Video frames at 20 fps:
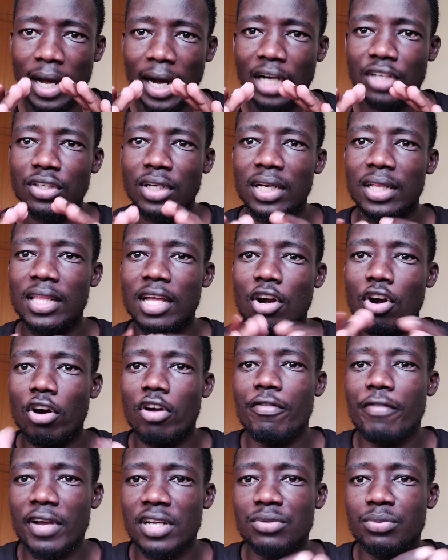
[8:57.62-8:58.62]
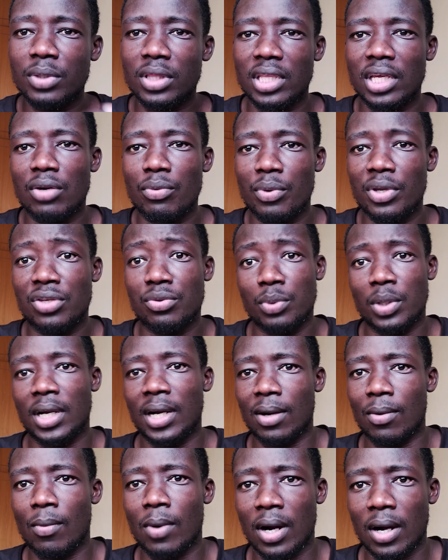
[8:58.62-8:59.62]
actually the confines within which we
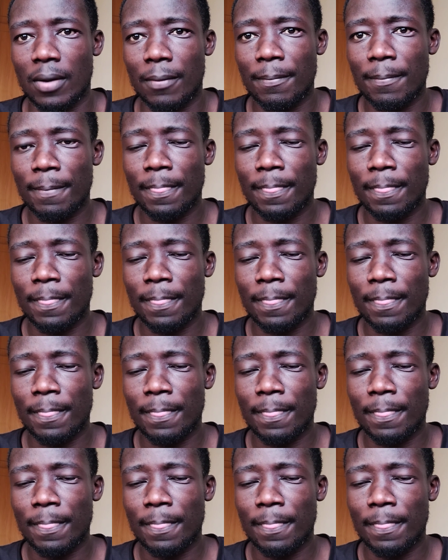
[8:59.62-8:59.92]
can work.